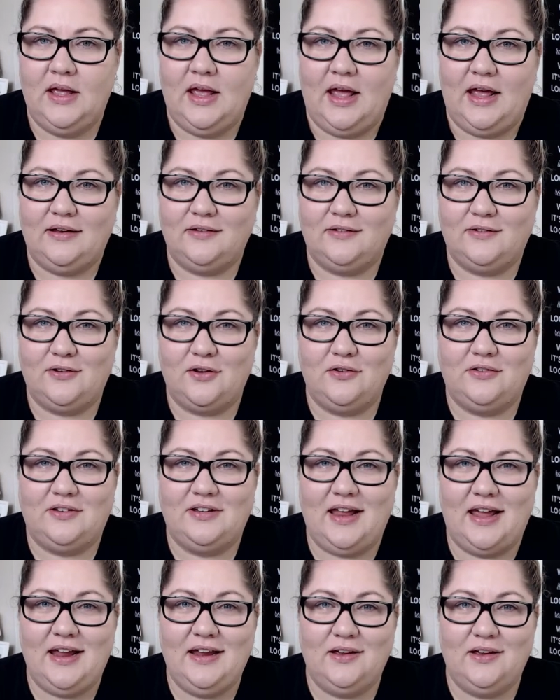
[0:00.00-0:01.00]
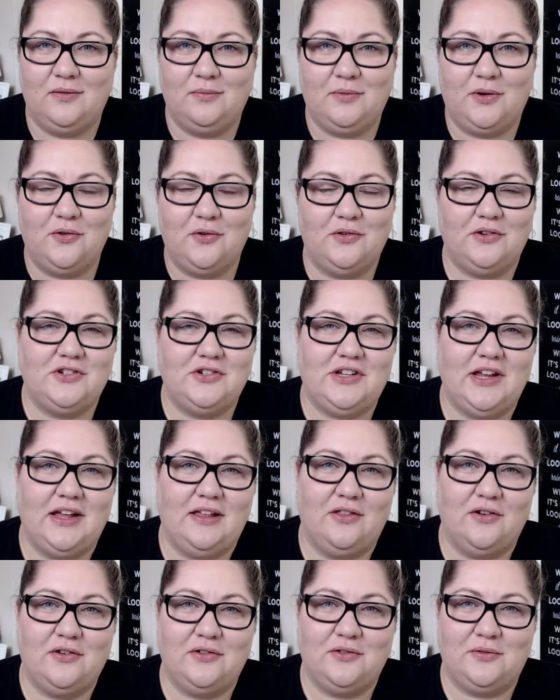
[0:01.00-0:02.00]
And so today I'm going to share
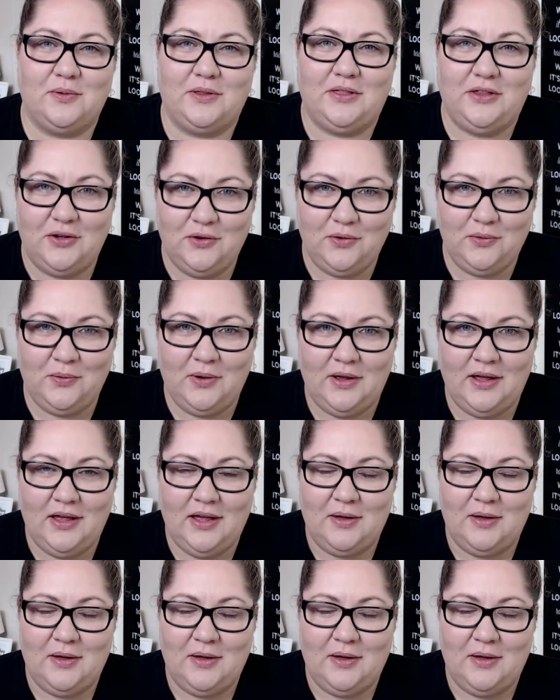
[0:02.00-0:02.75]
those with you.